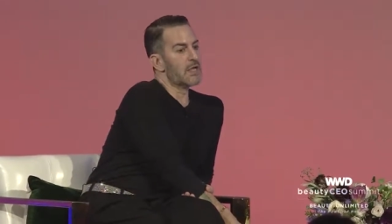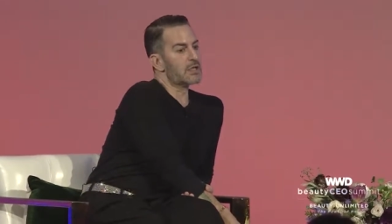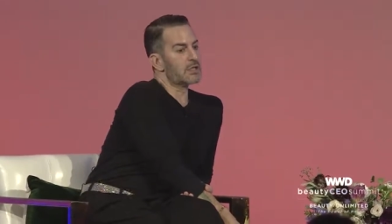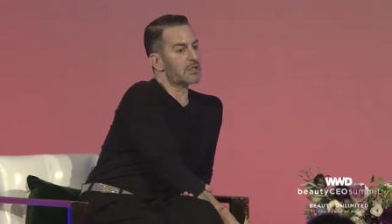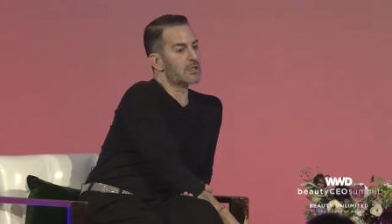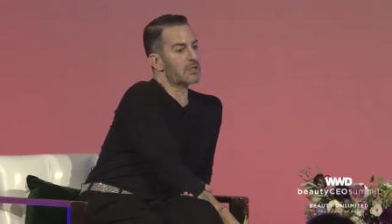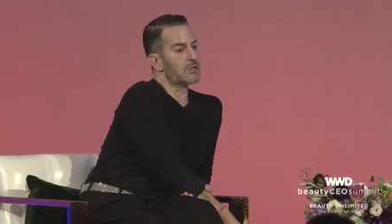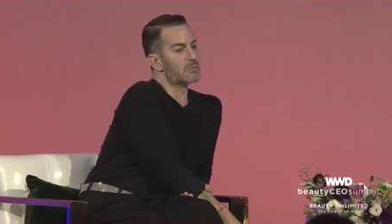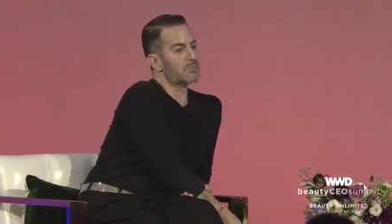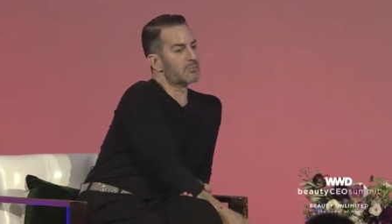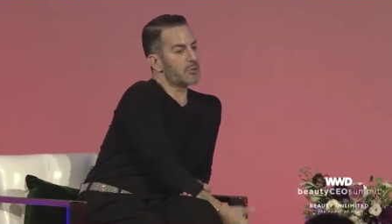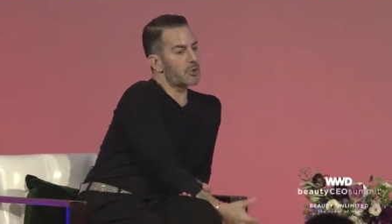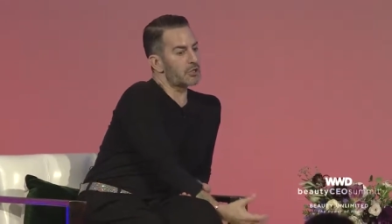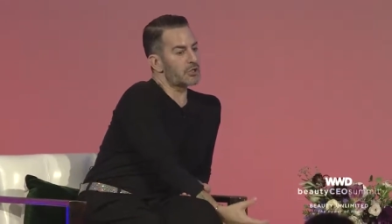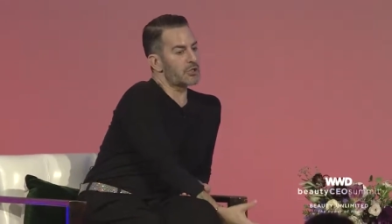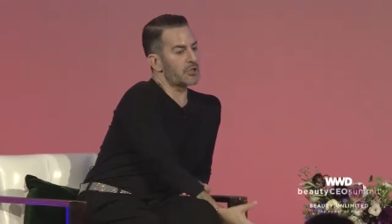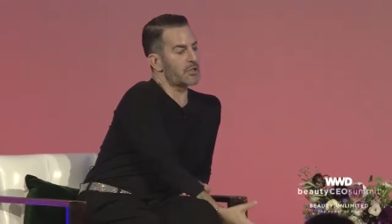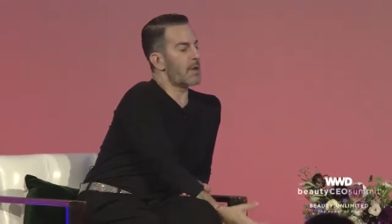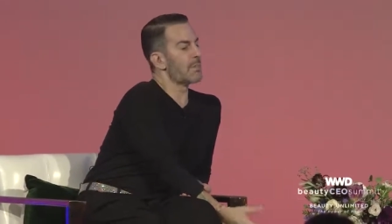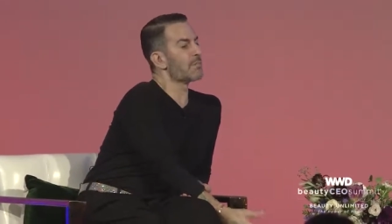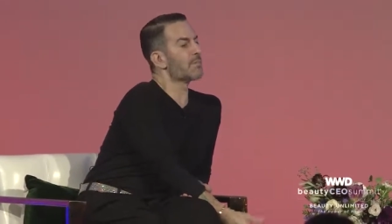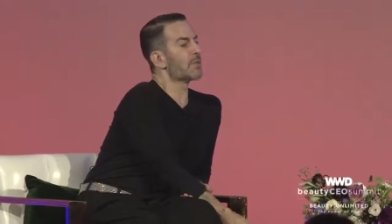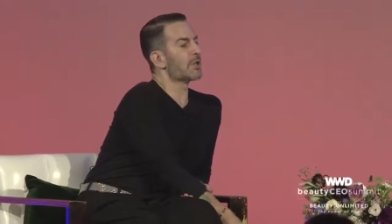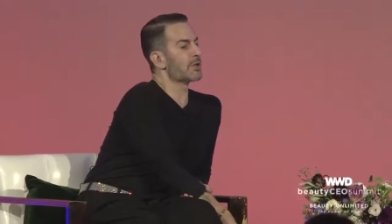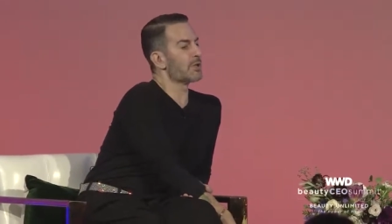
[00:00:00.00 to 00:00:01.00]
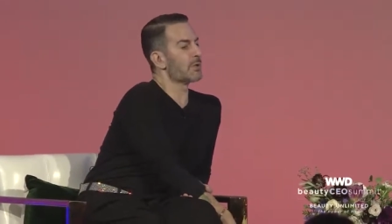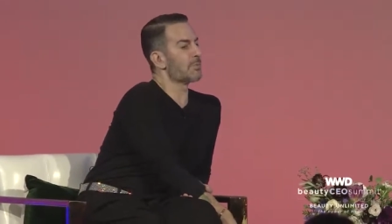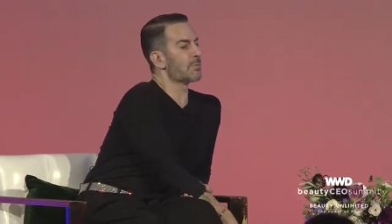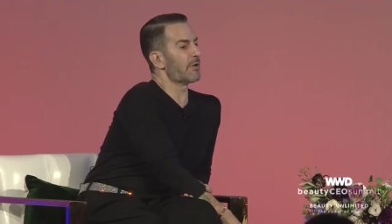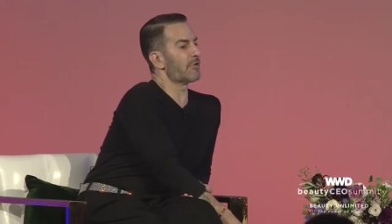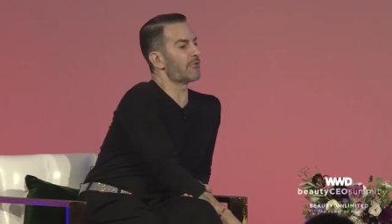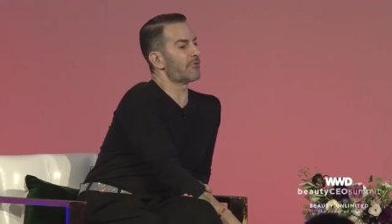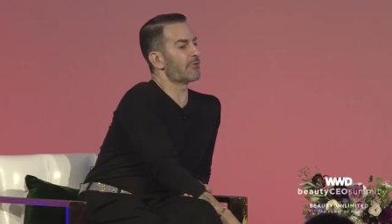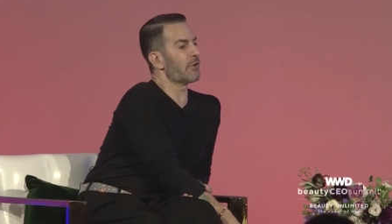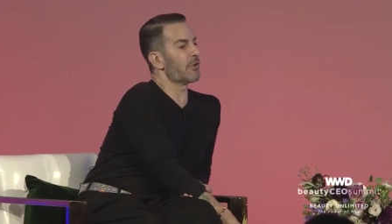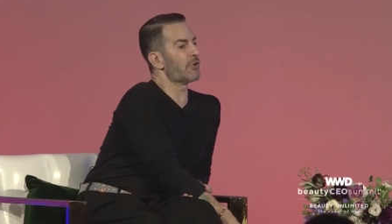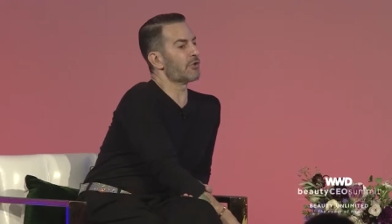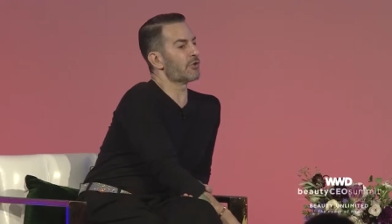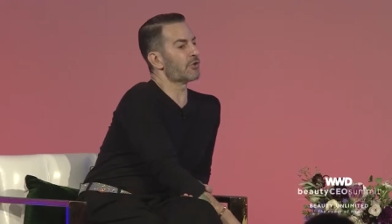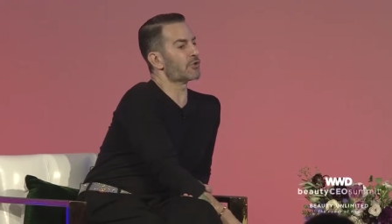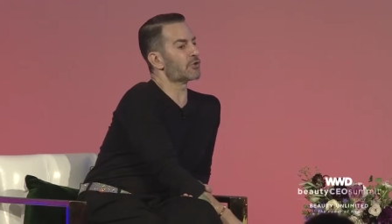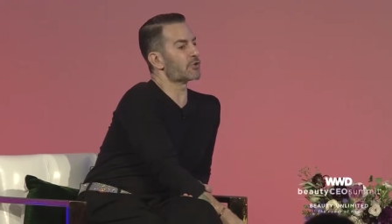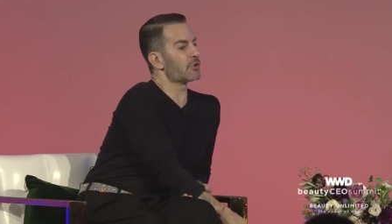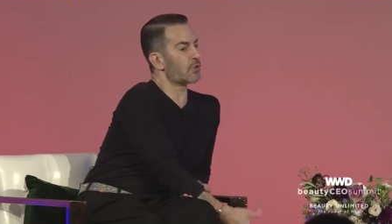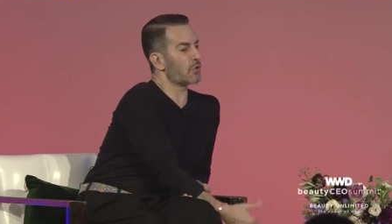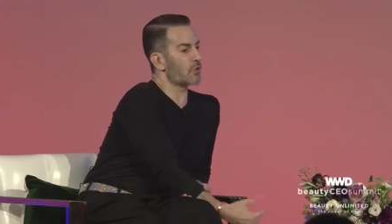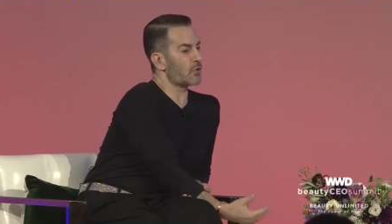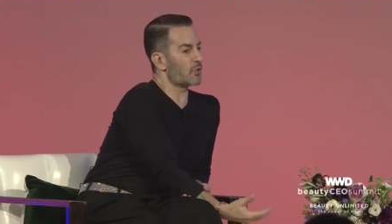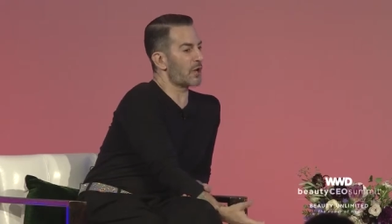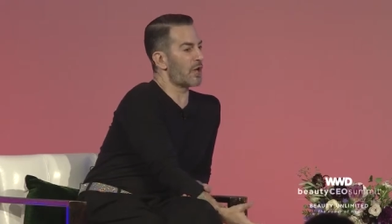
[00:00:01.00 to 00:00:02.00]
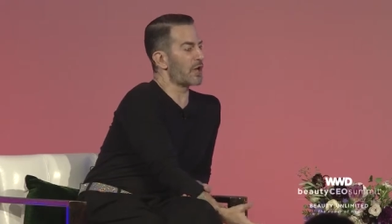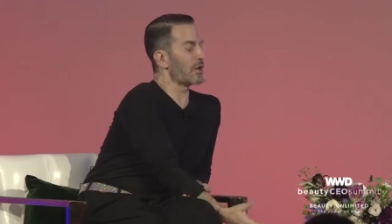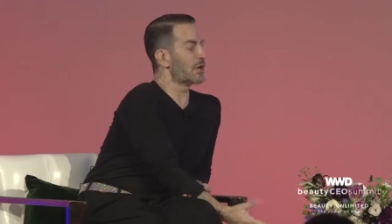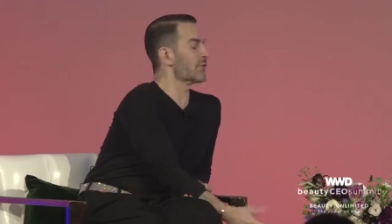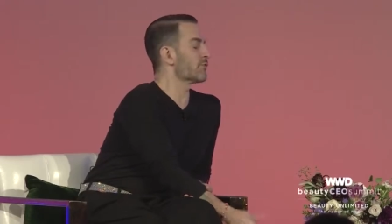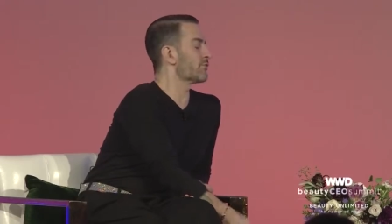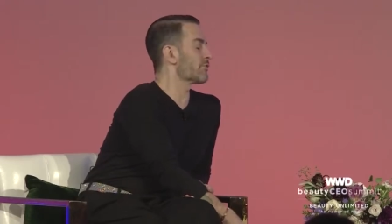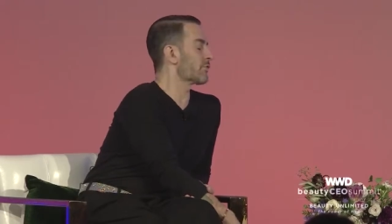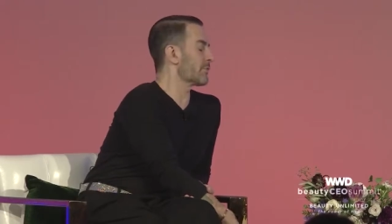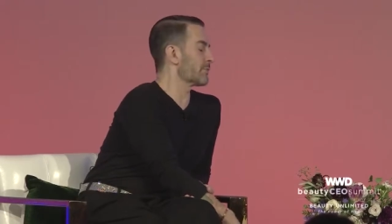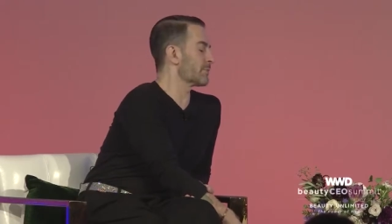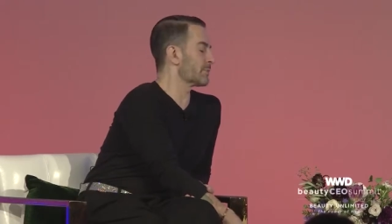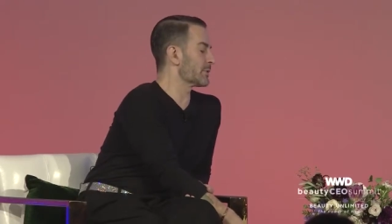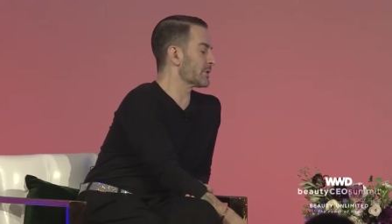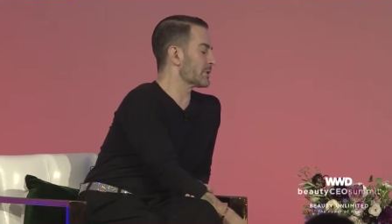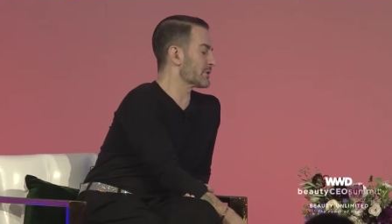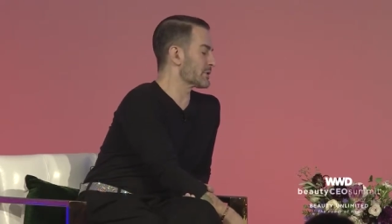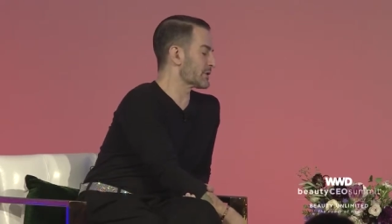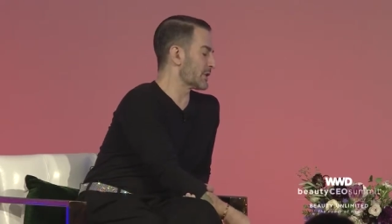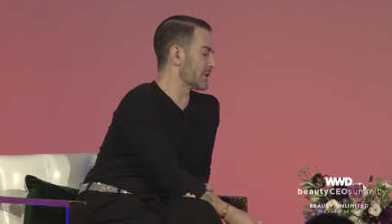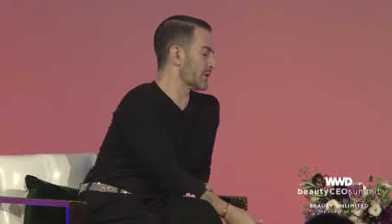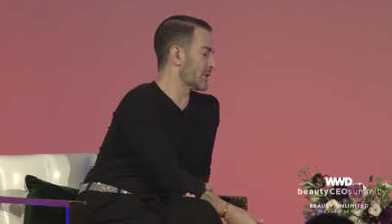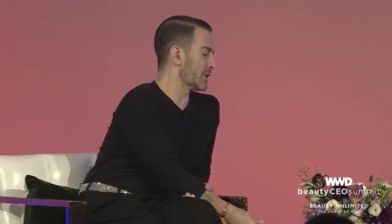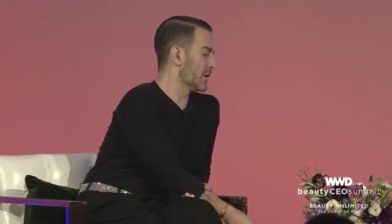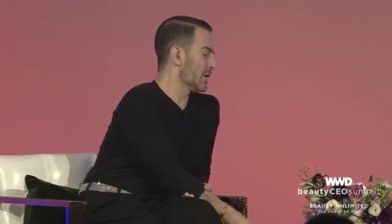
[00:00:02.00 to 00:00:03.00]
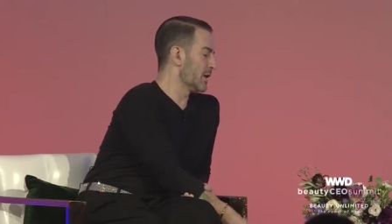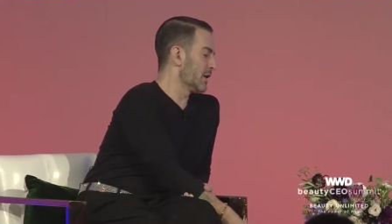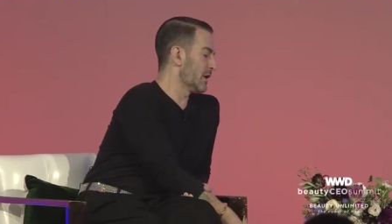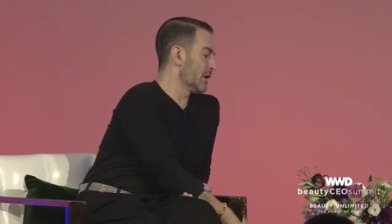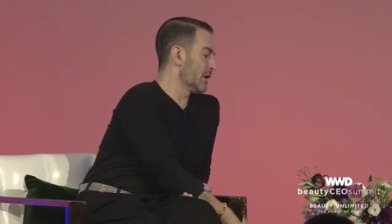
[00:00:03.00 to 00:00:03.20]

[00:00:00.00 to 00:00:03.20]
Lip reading: to push them a little bit further to create new formulas. And